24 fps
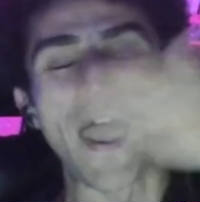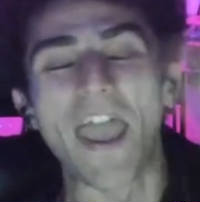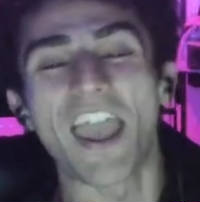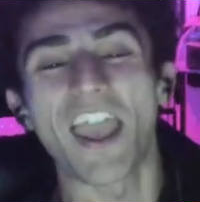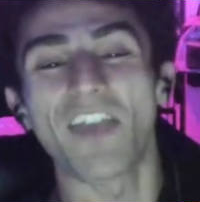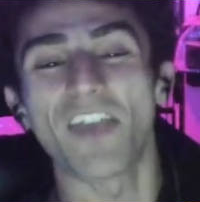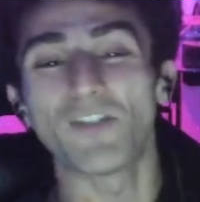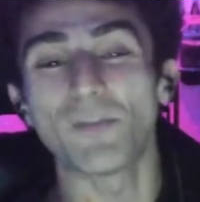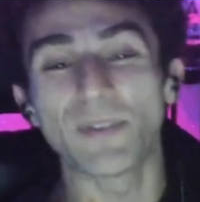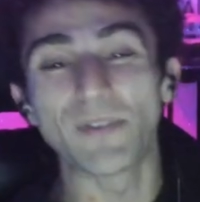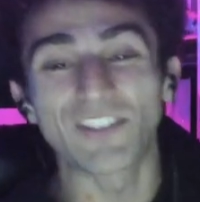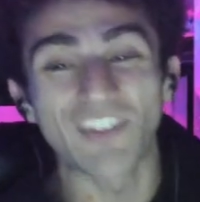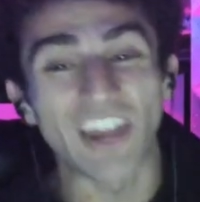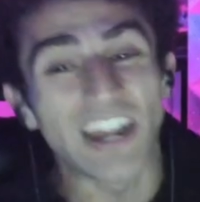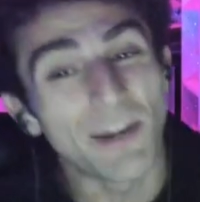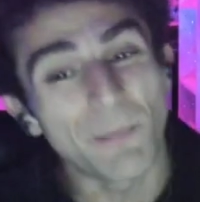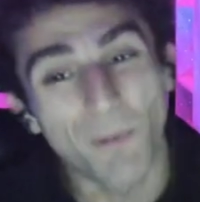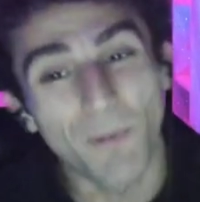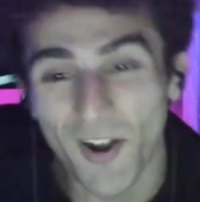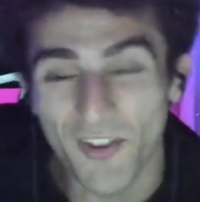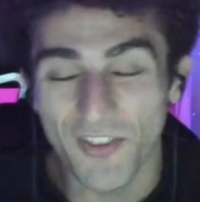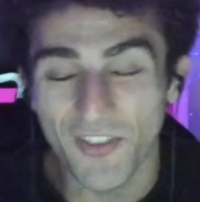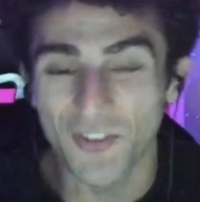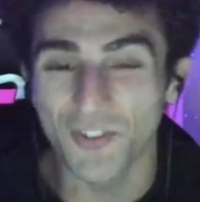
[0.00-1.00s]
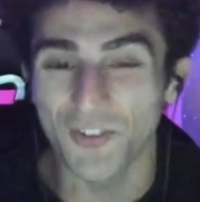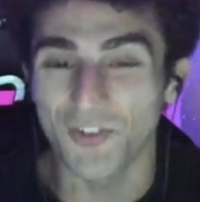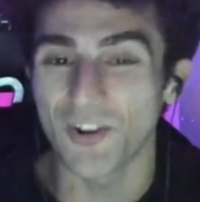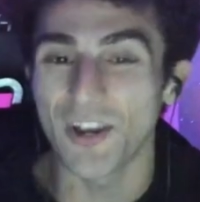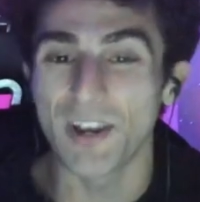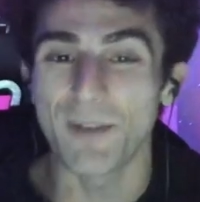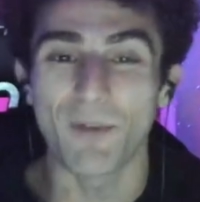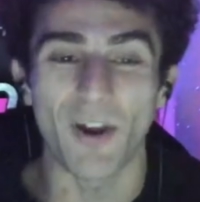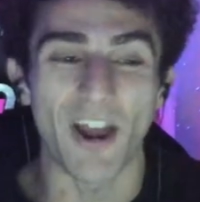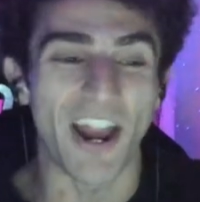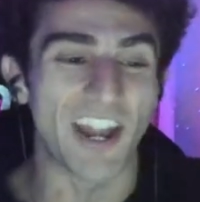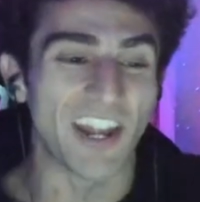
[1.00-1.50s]
If you missed any part of this
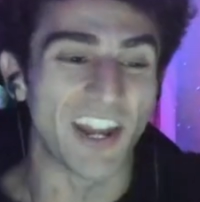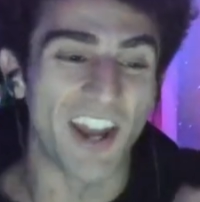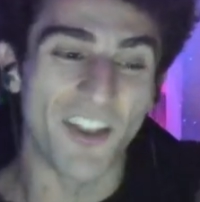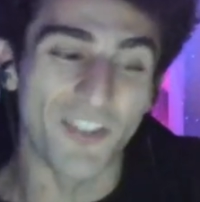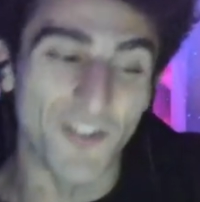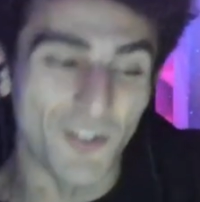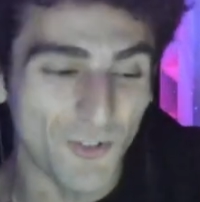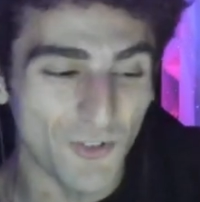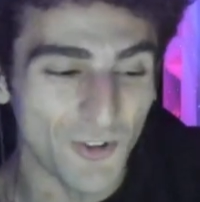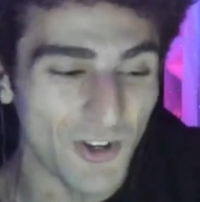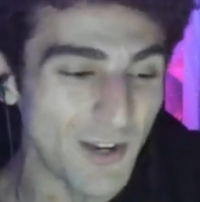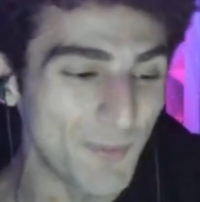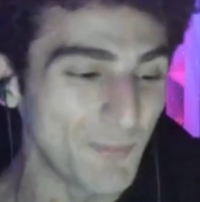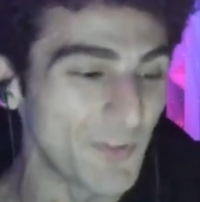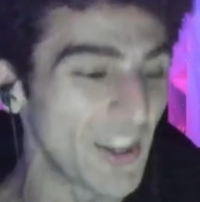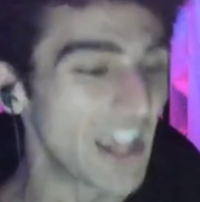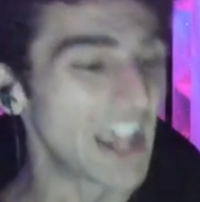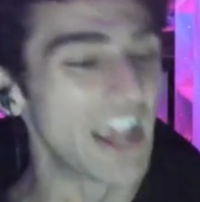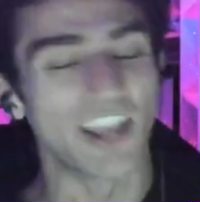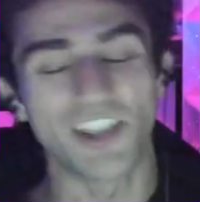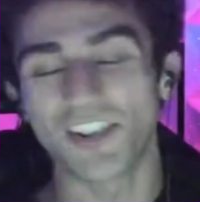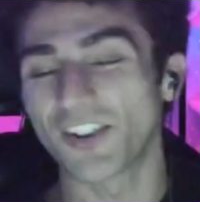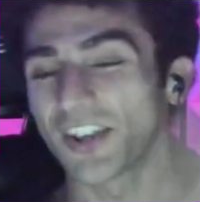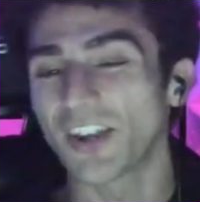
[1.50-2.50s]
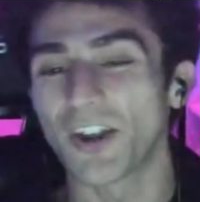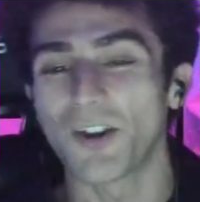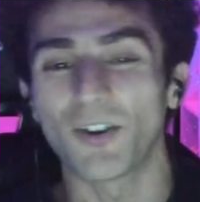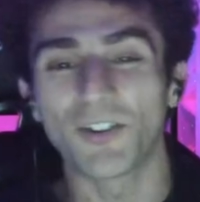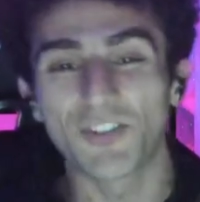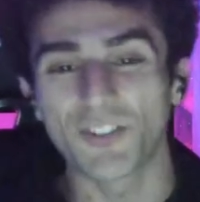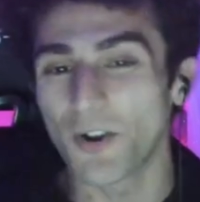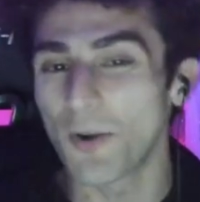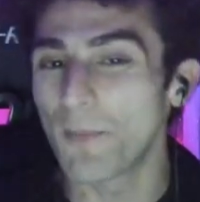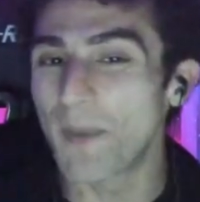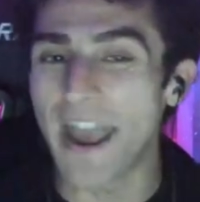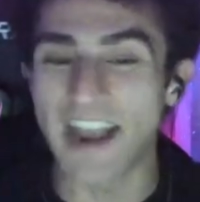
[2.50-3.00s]
stream or any other streams, you can always
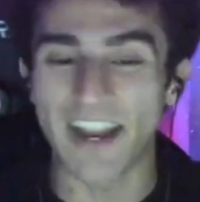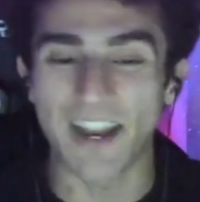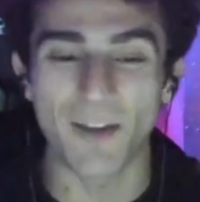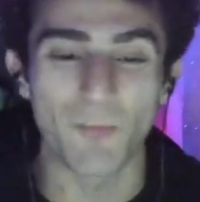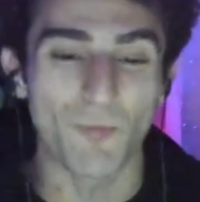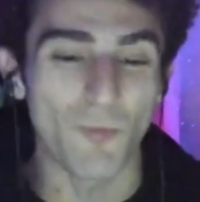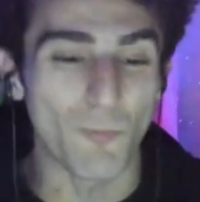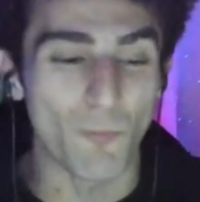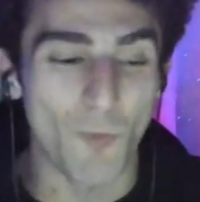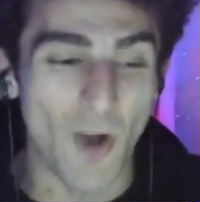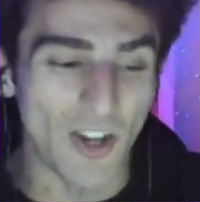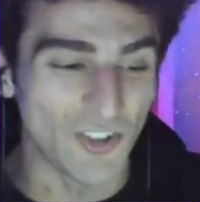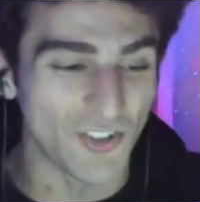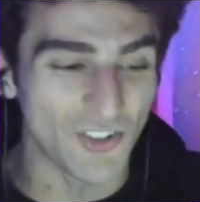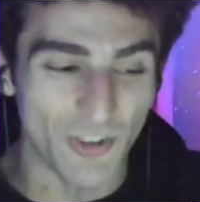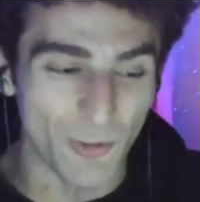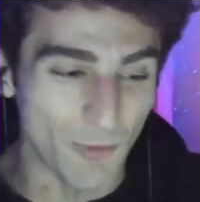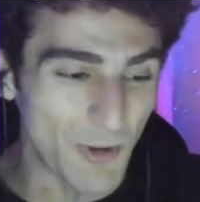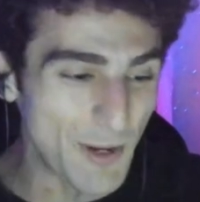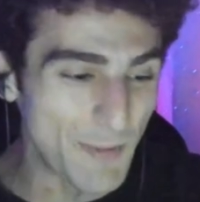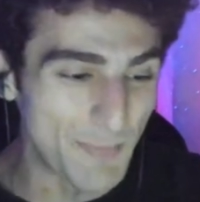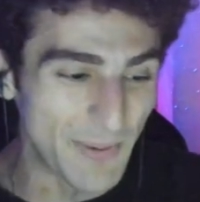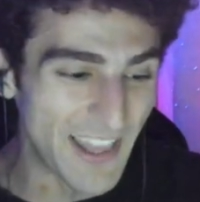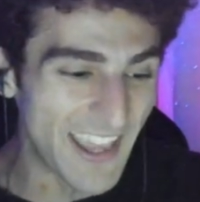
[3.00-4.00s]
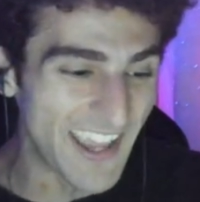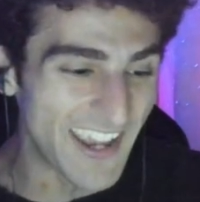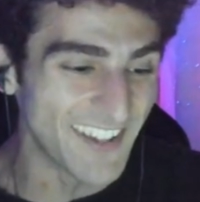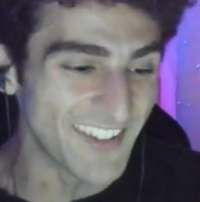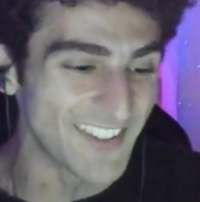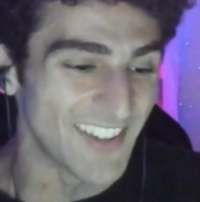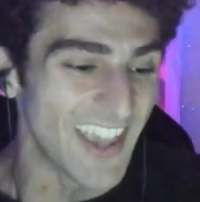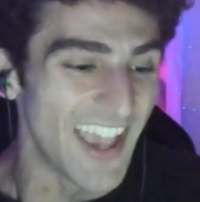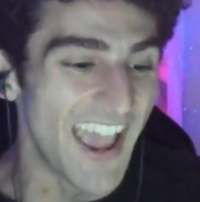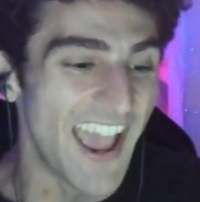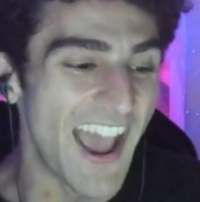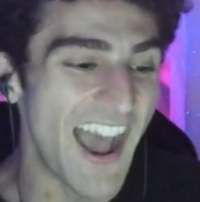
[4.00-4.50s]
go back and watch the
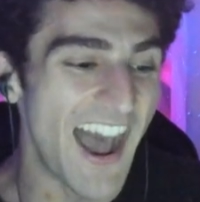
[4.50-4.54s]
replays.